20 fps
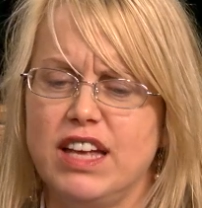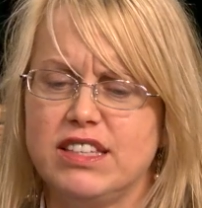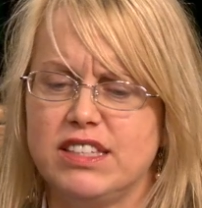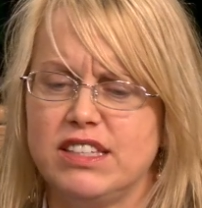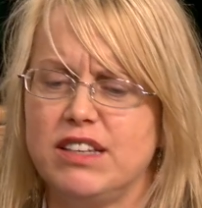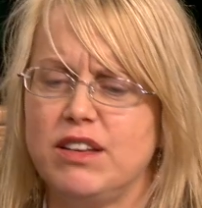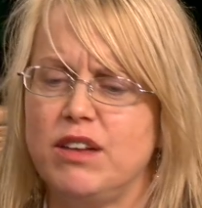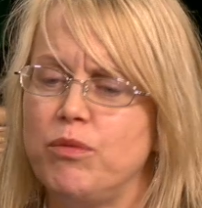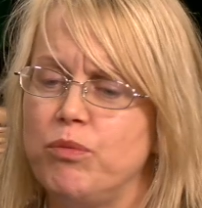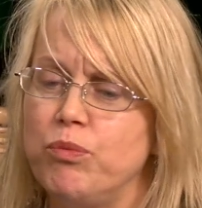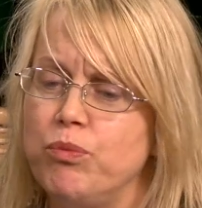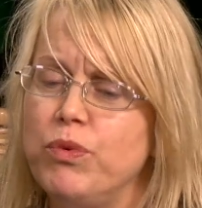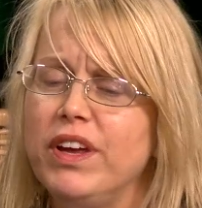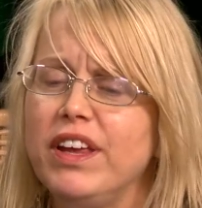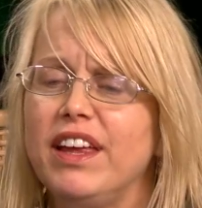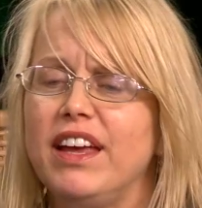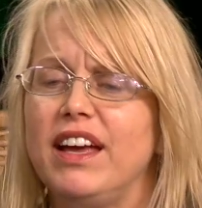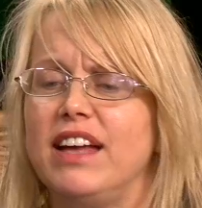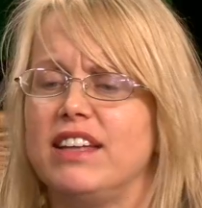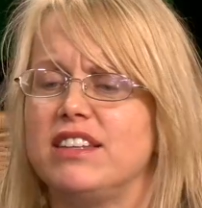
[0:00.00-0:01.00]
it's
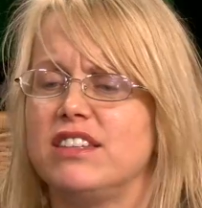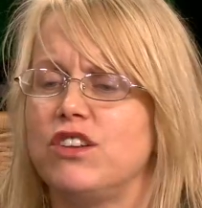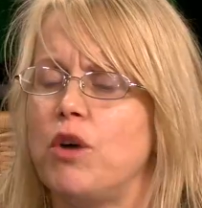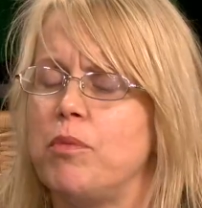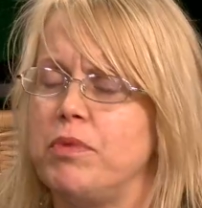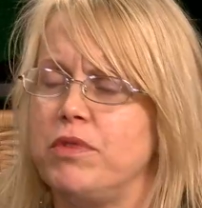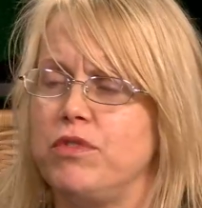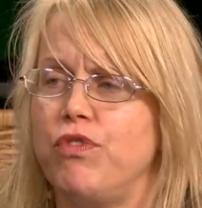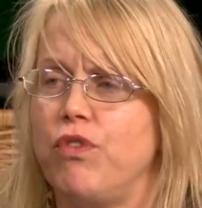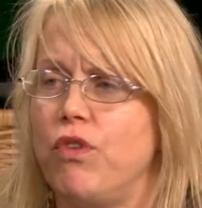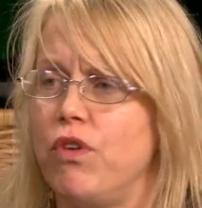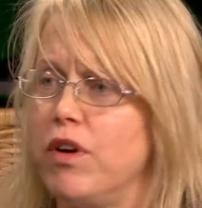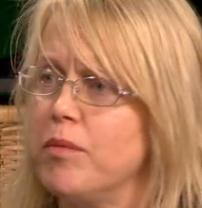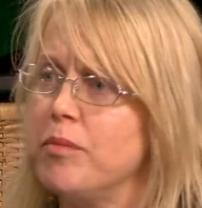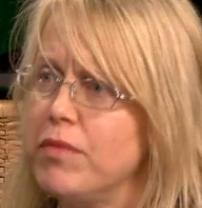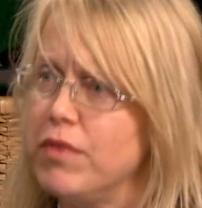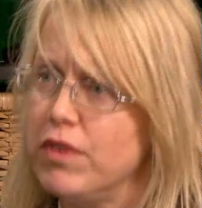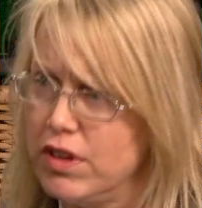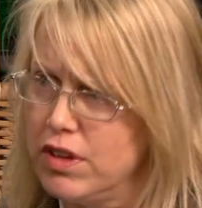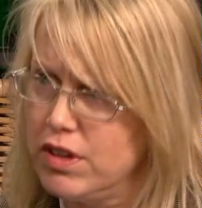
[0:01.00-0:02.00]
an open
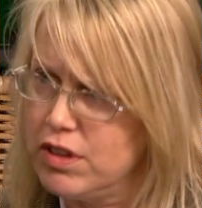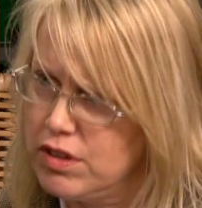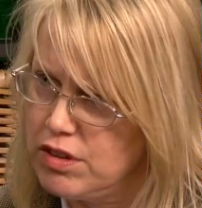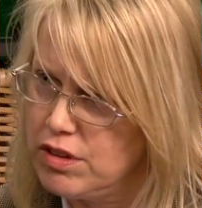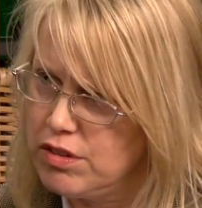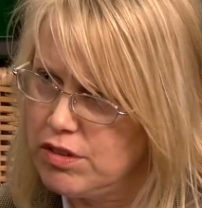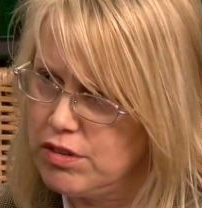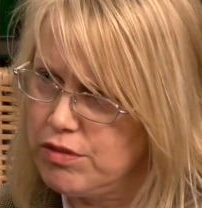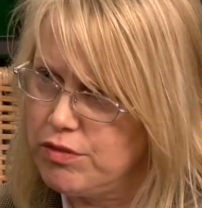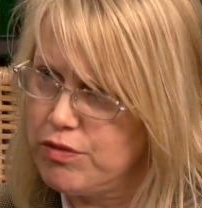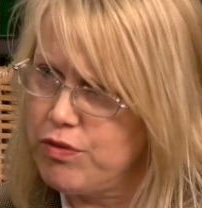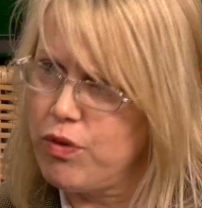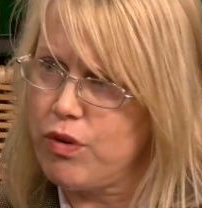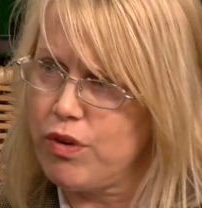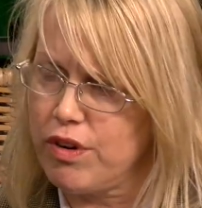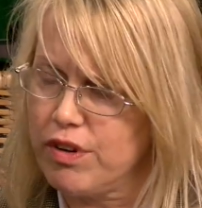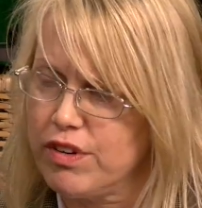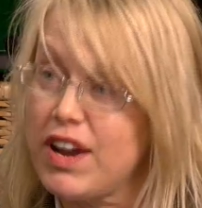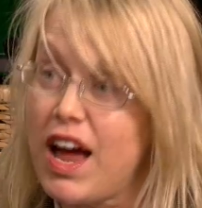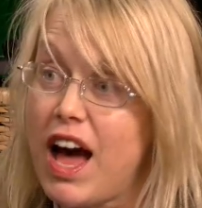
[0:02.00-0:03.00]
forum
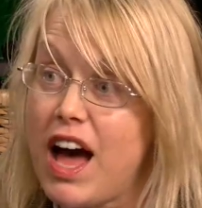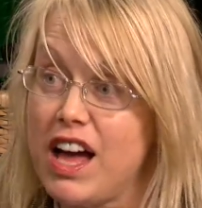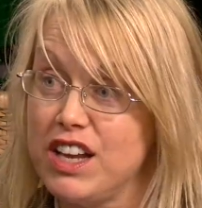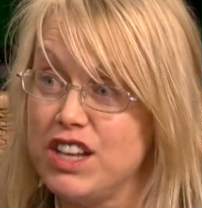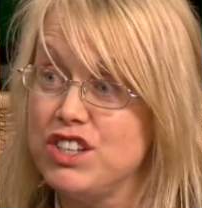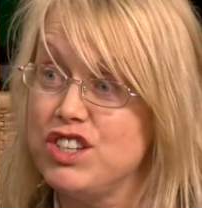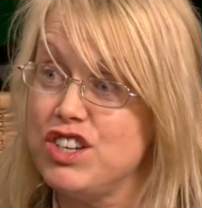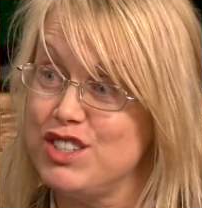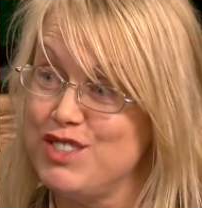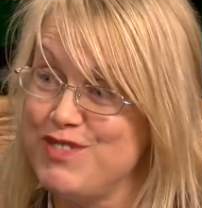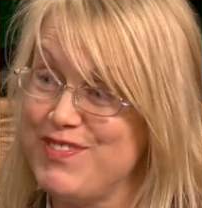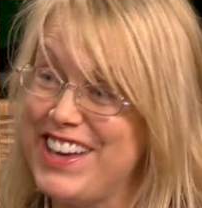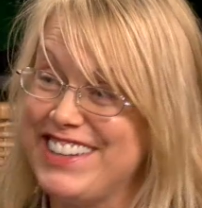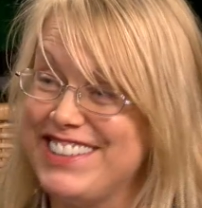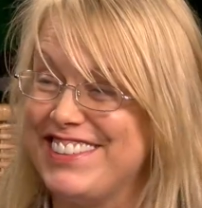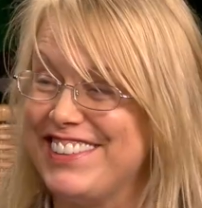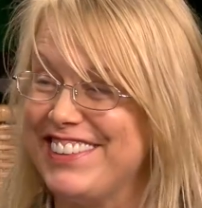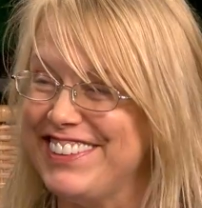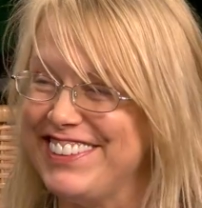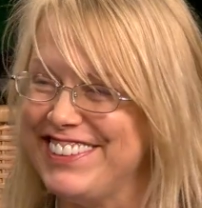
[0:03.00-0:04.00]
for
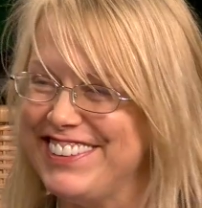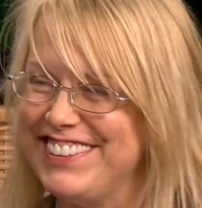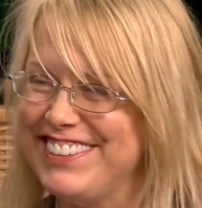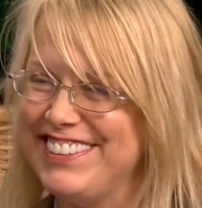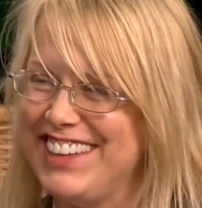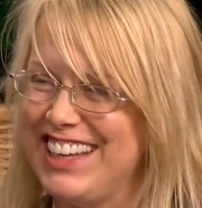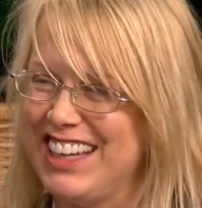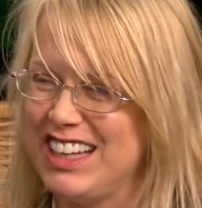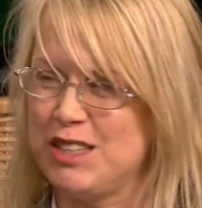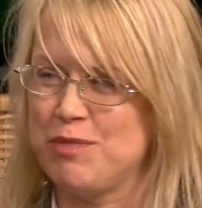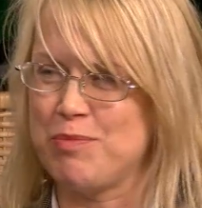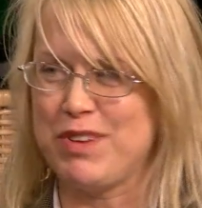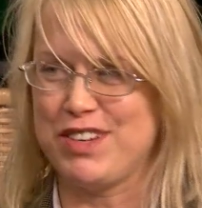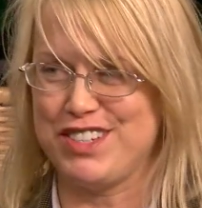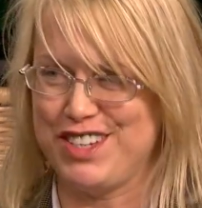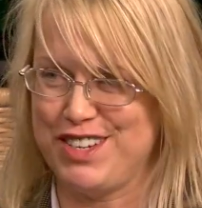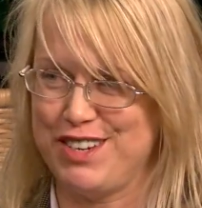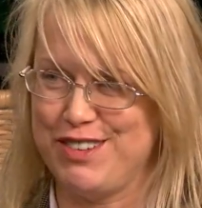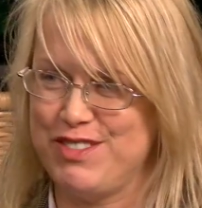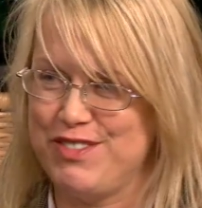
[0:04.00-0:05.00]
non-judgmental
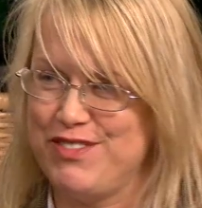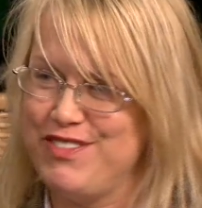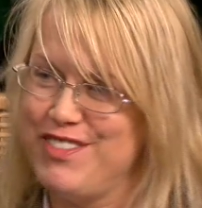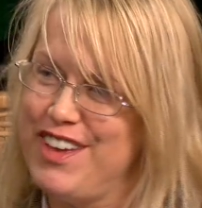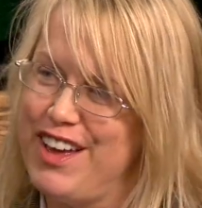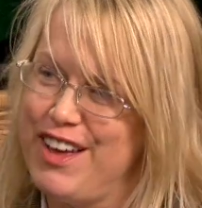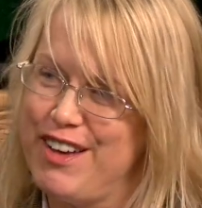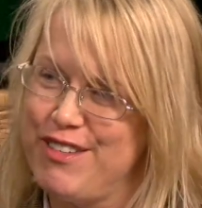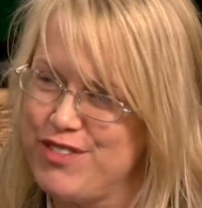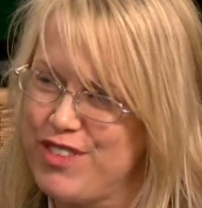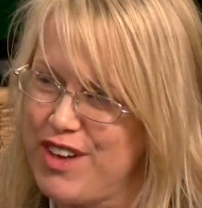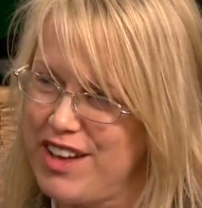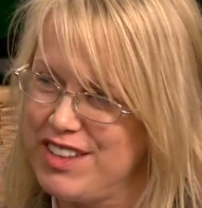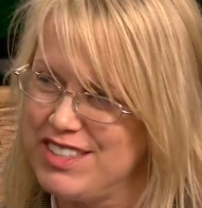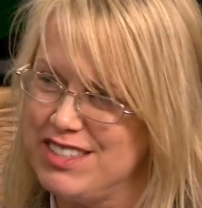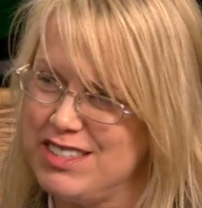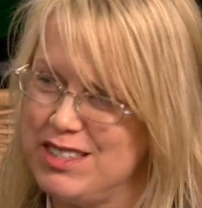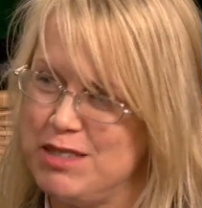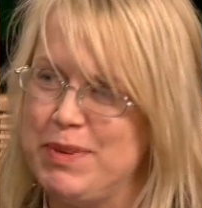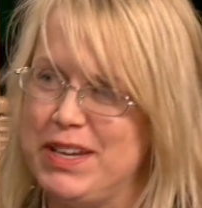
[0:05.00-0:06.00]
expression of
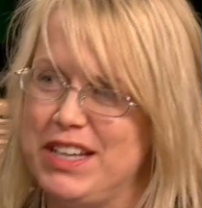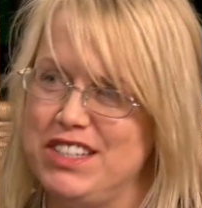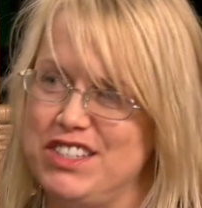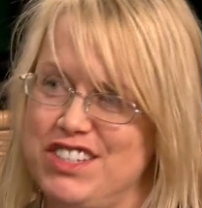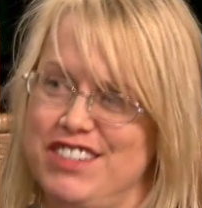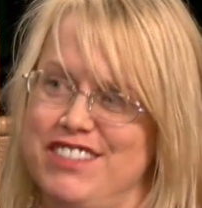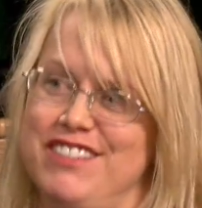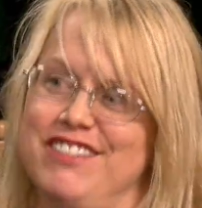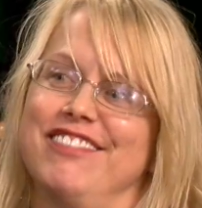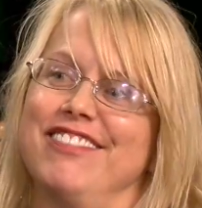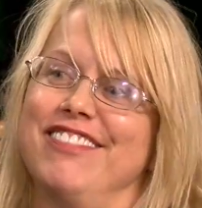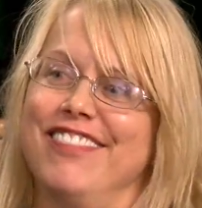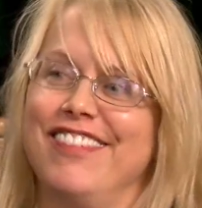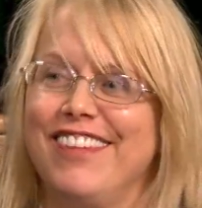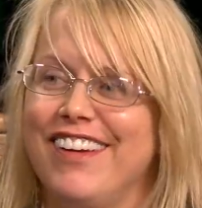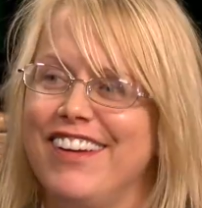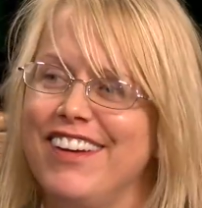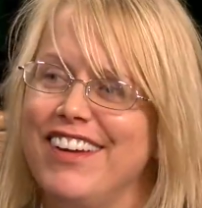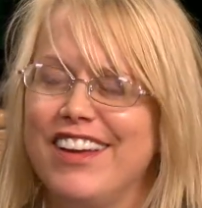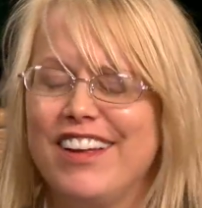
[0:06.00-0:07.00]
thoughts and speech and
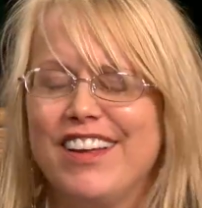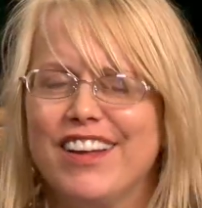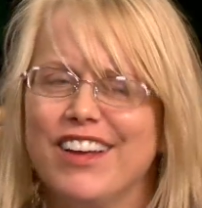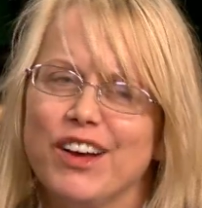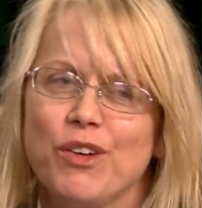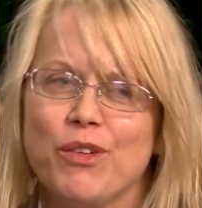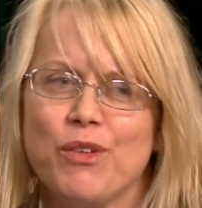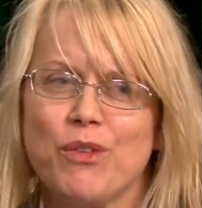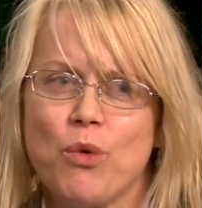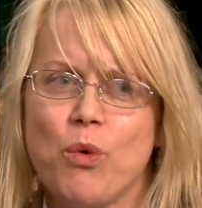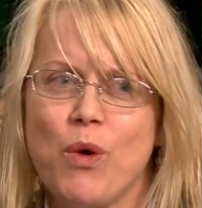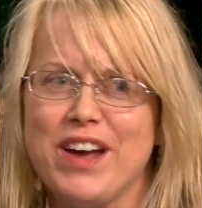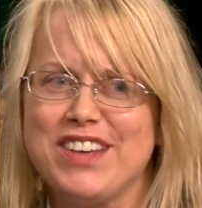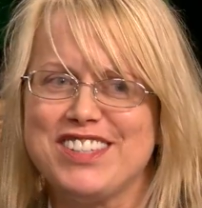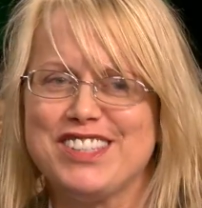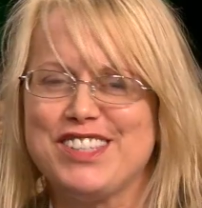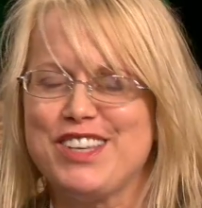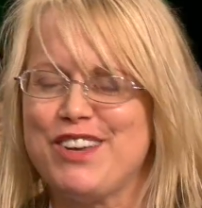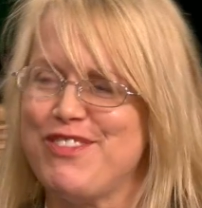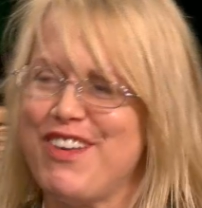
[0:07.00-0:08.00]

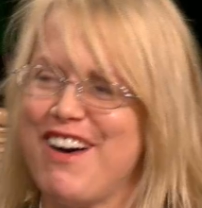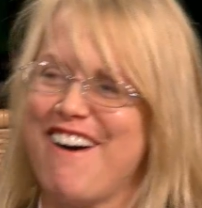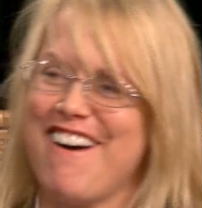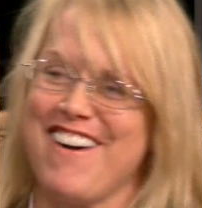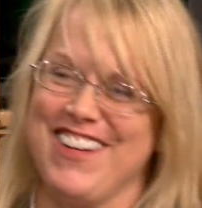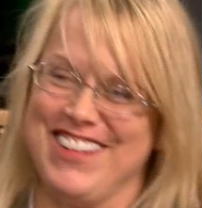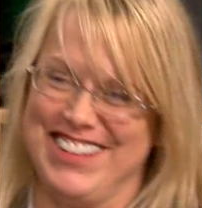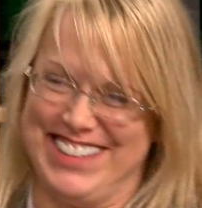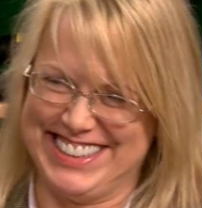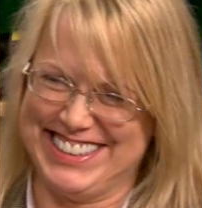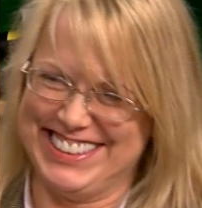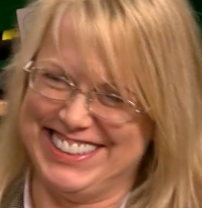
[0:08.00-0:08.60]
quests of the heart.